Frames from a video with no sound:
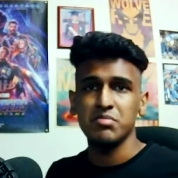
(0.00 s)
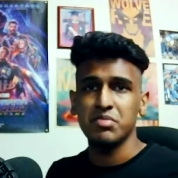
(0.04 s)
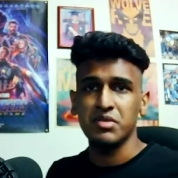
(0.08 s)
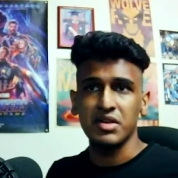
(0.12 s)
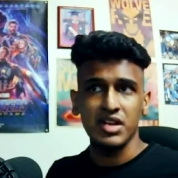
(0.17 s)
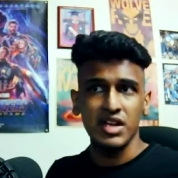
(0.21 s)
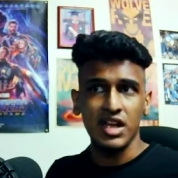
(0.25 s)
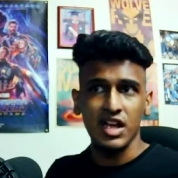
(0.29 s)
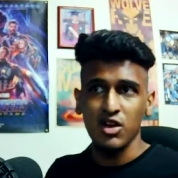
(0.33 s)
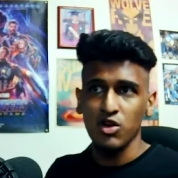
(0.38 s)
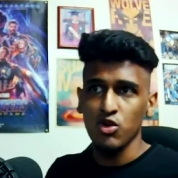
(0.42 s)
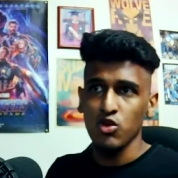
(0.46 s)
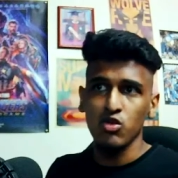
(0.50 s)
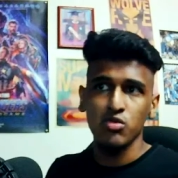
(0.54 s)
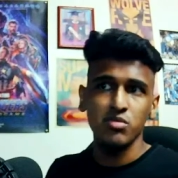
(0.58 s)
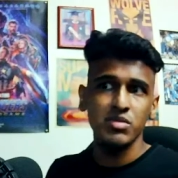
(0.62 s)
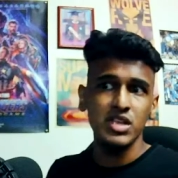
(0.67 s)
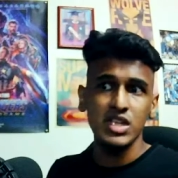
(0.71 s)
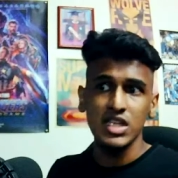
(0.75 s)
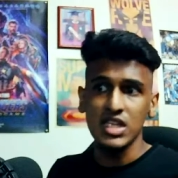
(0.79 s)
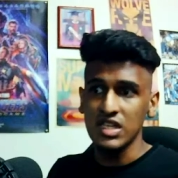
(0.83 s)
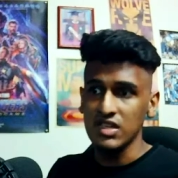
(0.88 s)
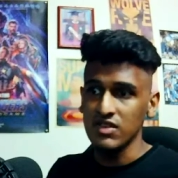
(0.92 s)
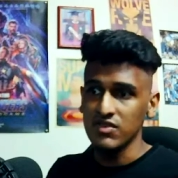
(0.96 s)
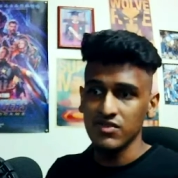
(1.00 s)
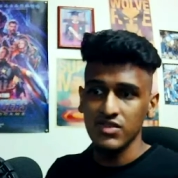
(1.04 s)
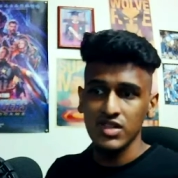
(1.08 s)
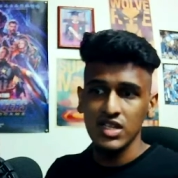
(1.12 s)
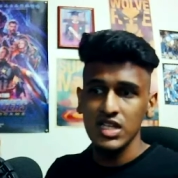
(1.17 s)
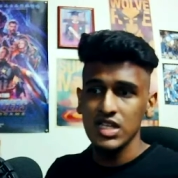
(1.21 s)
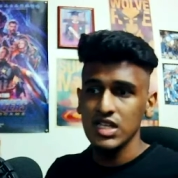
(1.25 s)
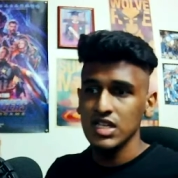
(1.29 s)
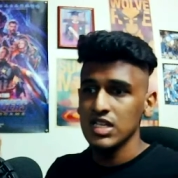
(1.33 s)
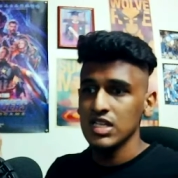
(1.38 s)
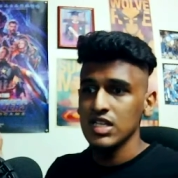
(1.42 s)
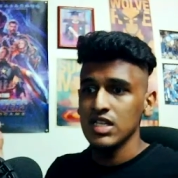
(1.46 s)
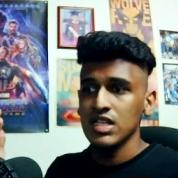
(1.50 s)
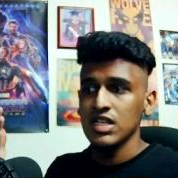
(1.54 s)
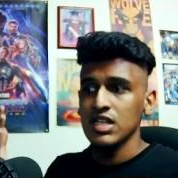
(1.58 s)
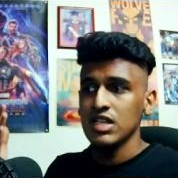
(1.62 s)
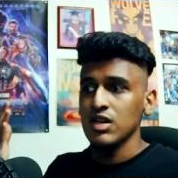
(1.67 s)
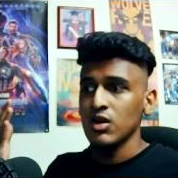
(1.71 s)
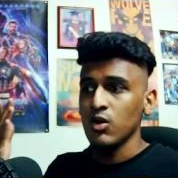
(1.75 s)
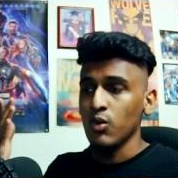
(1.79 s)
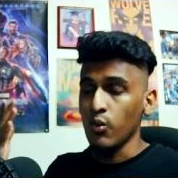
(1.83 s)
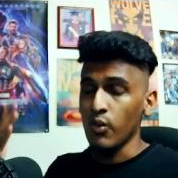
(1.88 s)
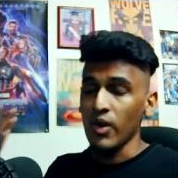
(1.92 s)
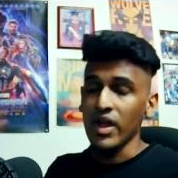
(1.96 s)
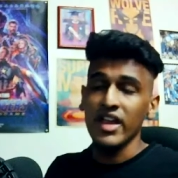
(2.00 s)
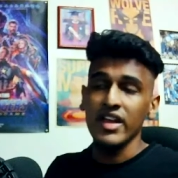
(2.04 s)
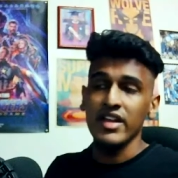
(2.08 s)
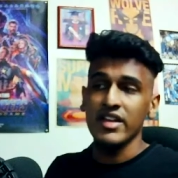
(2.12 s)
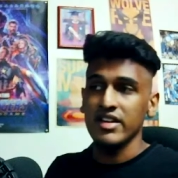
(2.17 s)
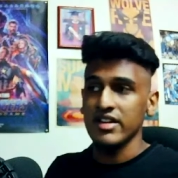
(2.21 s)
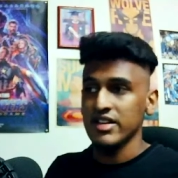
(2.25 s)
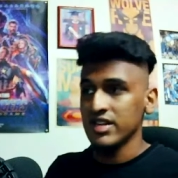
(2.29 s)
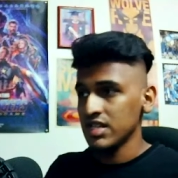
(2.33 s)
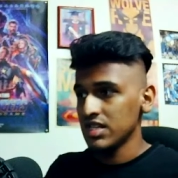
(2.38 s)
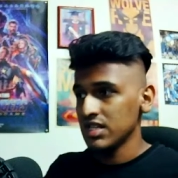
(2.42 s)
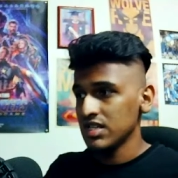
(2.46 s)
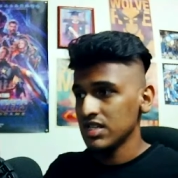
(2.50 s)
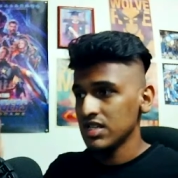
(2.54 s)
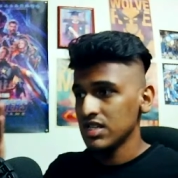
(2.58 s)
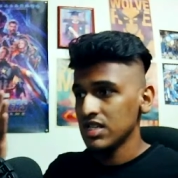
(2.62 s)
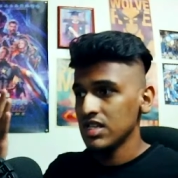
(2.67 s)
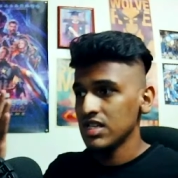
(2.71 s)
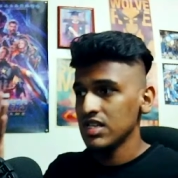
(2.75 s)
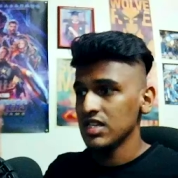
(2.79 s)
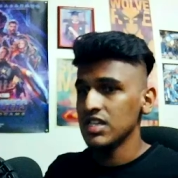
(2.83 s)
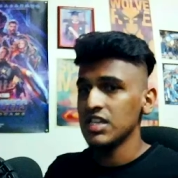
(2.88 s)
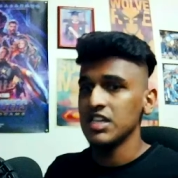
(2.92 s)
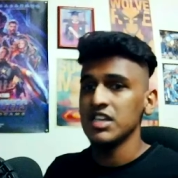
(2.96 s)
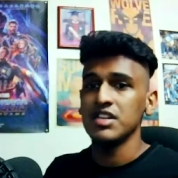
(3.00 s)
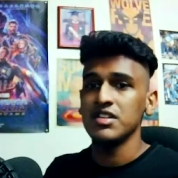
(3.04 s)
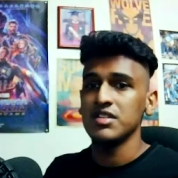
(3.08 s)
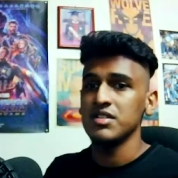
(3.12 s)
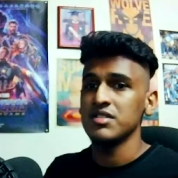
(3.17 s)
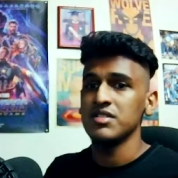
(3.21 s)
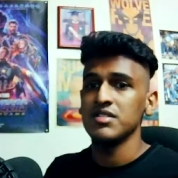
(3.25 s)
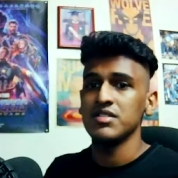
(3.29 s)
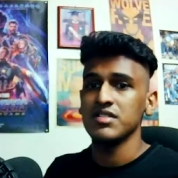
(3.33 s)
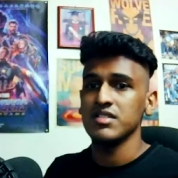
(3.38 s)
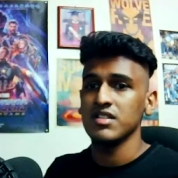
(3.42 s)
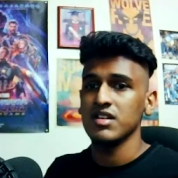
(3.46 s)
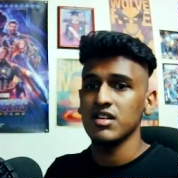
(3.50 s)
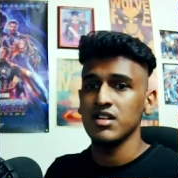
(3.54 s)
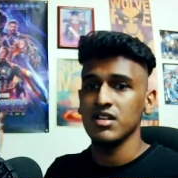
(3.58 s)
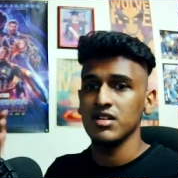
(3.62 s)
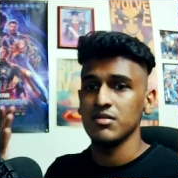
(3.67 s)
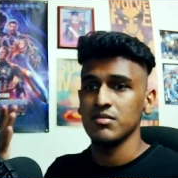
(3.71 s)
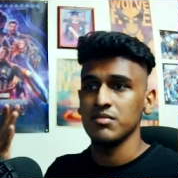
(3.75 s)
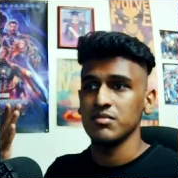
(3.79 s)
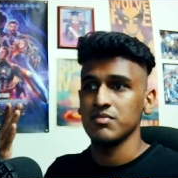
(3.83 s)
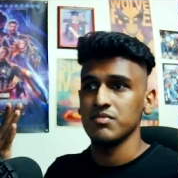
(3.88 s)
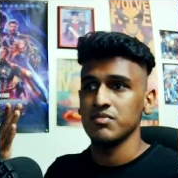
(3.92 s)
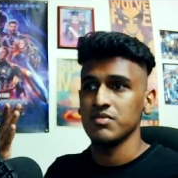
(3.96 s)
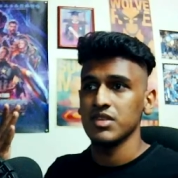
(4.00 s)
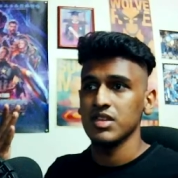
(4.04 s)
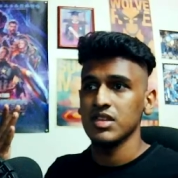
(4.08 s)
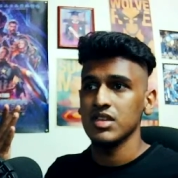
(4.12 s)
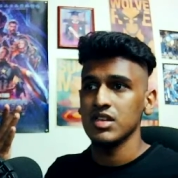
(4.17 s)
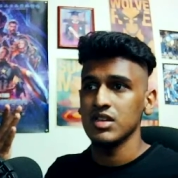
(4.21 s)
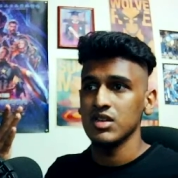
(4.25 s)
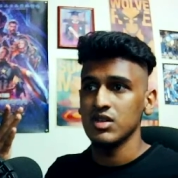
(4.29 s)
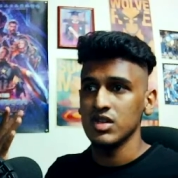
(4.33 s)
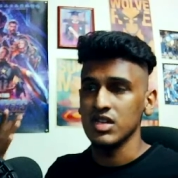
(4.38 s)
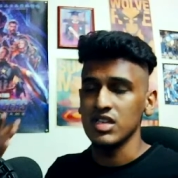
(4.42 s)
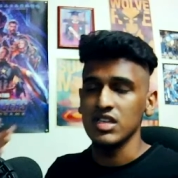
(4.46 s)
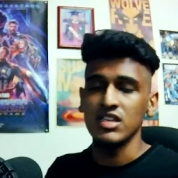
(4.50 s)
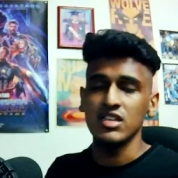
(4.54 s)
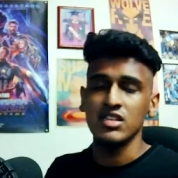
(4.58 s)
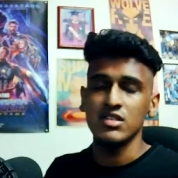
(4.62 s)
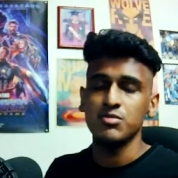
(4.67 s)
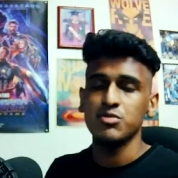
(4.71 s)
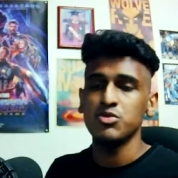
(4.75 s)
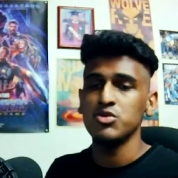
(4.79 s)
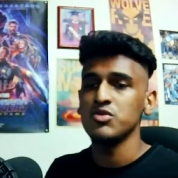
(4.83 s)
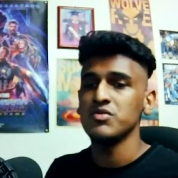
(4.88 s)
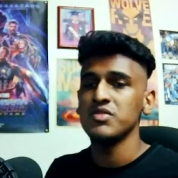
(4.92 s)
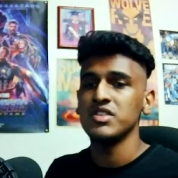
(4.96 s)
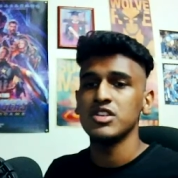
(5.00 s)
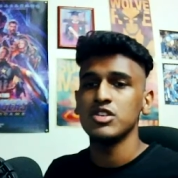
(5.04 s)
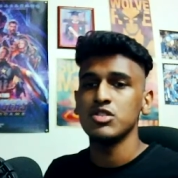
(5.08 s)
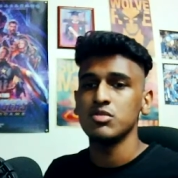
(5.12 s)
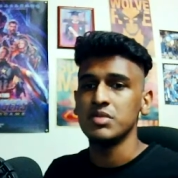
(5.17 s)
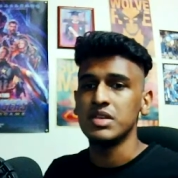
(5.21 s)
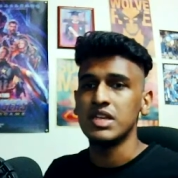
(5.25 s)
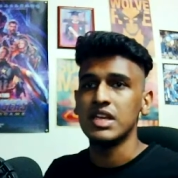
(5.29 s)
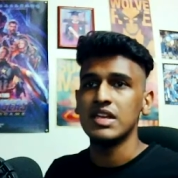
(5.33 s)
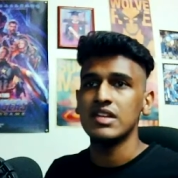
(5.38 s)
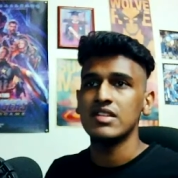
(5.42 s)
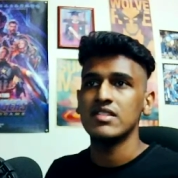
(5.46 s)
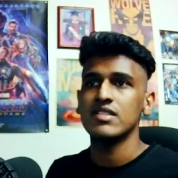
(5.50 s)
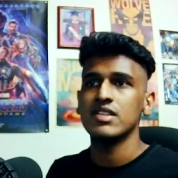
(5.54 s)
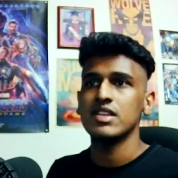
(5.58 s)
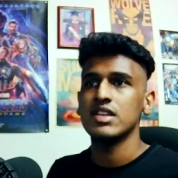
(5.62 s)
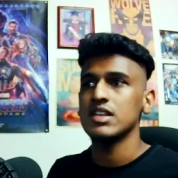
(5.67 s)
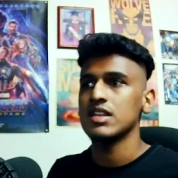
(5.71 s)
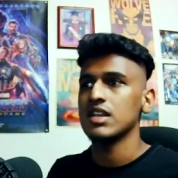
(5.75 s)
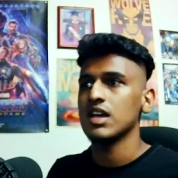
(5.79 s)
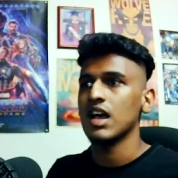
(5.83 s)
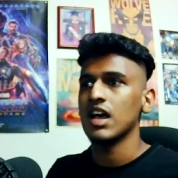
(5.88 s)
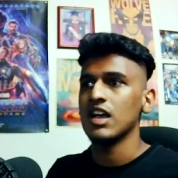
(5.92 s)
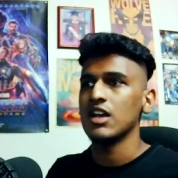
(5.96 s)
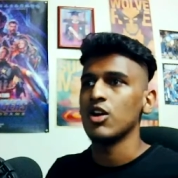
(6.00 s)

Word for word: But I hope if when he turns, um, he is proven to be innocent.